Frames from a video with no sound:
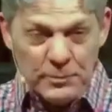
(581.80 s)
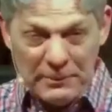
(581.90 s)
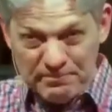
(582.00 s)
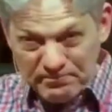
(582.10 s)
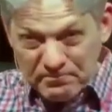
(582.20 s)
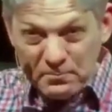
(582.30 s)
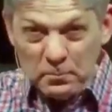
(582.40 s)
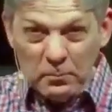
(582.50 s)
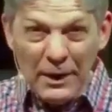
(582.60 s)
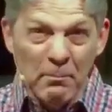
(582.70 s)
excuse me,
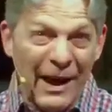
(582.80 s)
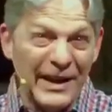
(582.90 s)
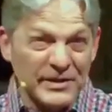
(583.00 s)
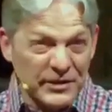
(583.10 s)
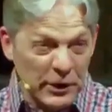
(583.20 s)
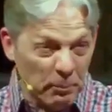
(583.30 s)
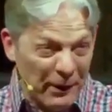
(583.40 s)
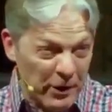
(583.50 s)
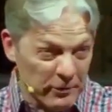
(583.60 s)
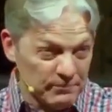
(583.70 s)
by a
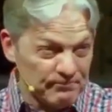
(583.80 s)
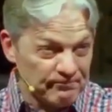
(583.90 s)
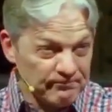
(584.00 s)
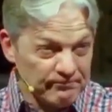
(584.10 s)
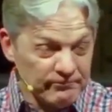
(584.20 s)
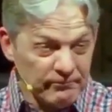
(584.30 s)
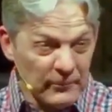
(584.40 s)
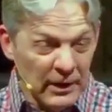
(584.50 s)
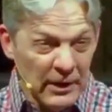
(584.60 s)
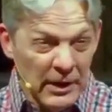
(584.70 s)
single parent.
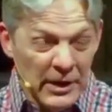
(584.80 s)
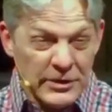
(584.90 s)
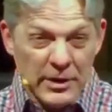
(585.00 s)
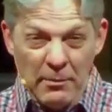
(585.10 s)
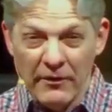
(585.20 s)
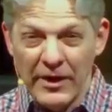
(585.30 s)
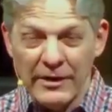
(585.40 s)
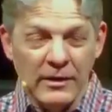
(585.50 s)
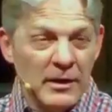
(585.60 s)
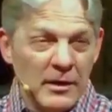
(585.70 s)

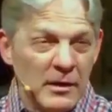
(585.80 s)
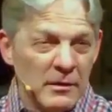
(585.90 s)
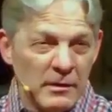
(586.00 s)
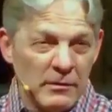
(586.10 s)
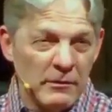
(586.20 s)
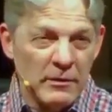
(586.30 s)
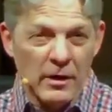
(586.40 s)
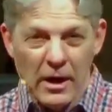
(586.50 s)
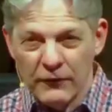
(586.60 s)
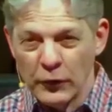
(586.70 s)
Some of it
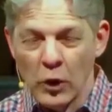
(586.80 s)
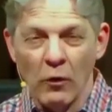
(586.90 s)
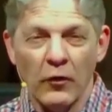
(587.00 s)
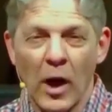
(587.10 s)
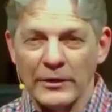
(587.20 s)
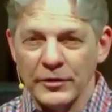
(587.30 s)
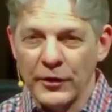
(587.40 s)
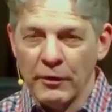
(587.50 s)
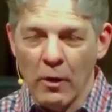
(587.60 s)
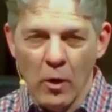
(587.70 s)
uh, for no
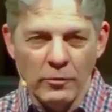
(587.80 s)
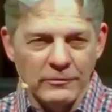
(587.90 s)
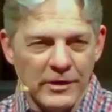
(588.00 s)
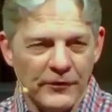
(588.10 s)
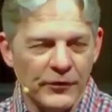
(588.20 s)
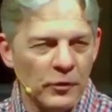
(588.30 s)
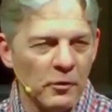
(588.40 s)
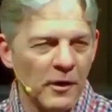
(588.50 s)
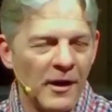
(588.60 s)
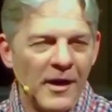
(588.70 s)
fault of their own.
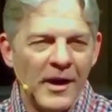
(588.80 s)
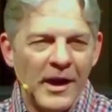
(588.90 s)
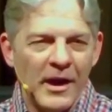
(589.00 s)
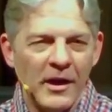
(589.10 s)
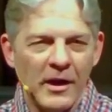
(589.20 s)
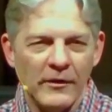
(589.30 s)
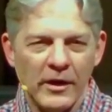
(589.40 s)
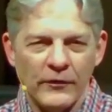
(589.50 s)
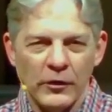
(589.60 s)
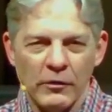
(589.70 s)
If, your
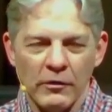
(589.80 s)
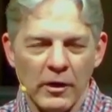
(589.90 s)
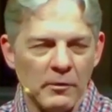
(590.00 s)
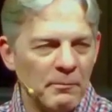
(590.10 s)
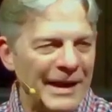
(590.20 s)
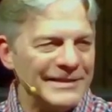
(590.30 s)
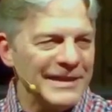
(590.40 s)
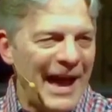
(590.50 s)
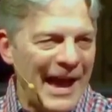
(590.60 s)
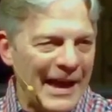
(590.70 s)
if your
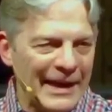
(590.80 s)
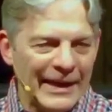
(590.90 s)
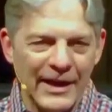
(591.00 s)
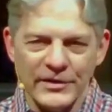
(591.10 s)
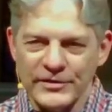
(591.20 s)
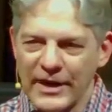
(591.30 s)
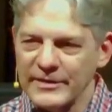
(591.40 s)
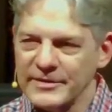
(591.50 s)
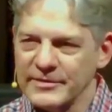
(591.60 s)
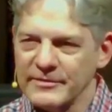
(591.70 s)
mate died, I
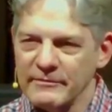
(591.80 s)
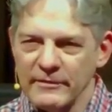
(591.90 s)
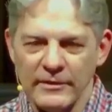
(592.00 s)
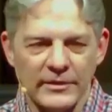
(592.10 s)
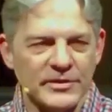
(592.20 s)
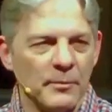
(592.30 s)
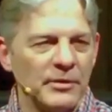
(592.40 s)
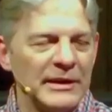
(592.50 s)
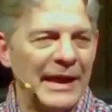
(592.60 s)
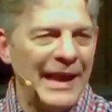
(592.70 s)
guess that's
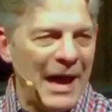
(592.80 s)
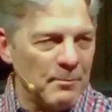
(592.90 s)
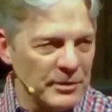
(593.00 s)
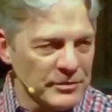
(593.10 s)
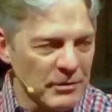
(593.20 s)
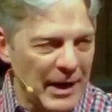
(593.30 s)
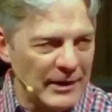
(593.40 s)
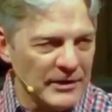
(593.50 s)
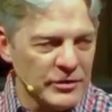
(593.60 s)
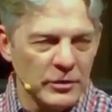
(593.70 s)
something that
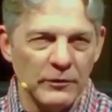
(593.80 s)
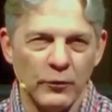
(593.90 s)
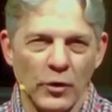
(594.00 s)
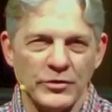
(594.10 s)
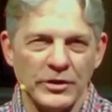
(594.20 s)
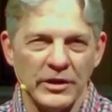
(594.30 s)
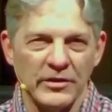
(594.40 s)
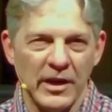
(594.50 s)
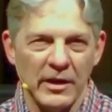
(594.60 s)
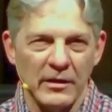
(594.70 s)
happens, right? It's an
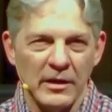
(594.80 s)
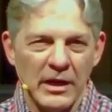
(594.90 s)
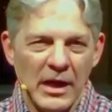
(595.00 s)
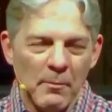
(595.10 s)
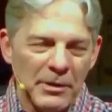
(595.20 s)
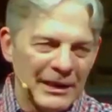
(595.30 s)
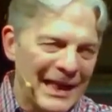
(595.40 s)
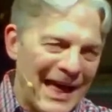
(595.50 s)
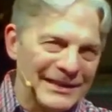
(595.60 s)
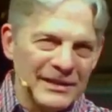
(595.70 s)
unfortunate thing.
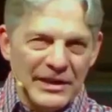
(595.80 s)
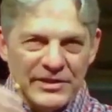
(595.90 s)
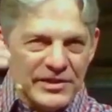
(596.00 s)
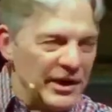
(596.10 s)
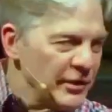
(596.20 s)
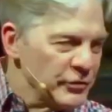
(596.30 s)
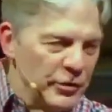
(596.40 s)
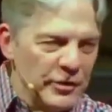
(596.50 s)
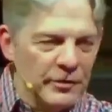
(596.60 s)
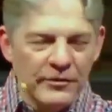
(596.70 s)
But a lot of these
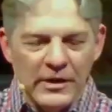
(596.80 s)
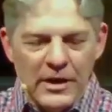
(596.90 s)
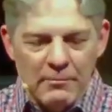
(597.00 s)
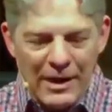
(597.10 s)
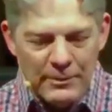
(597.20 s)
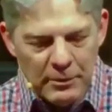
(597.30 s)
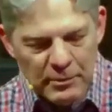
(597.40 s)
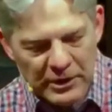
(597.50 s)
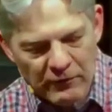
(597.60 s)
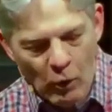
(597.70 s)
things could have
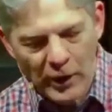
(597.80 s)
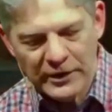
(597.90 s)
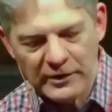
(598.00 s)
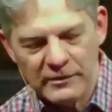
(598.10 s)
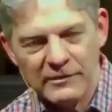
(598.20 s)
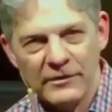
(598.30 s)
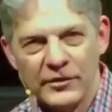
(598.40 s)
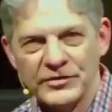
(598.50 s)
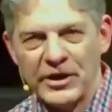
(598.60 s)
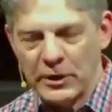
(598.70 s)
maybe been avoided.
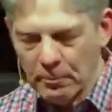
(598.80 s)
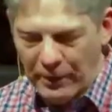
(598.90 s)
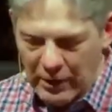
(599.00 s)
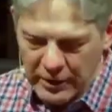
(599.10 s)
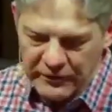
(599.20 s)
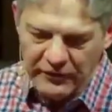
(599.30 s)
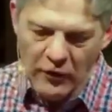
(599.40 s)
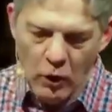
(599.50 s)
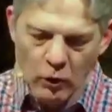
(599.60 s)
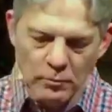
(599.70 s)
Single
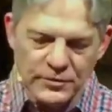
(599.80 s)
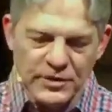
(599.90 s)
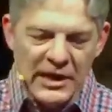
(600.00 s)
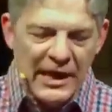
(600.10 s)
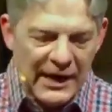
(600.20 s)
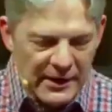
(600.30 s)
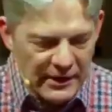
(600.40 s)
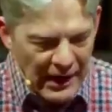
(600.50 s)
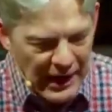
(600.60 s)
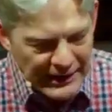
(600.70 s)
parent homes.
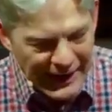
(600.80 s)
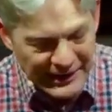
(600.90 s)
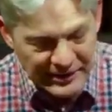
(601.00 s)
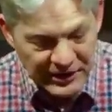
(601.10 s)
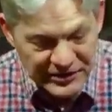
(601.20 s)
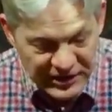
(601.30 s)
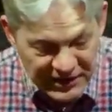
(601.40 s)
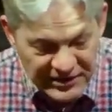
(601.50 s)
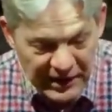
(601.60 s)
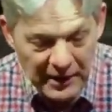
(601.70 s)
In uh,
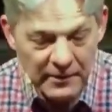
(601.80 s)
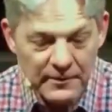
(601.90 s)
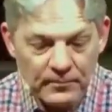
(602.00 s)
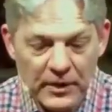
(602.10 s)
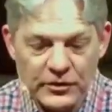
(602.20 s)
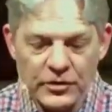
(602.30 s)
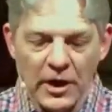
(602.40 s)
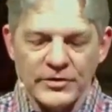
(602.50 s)
1960,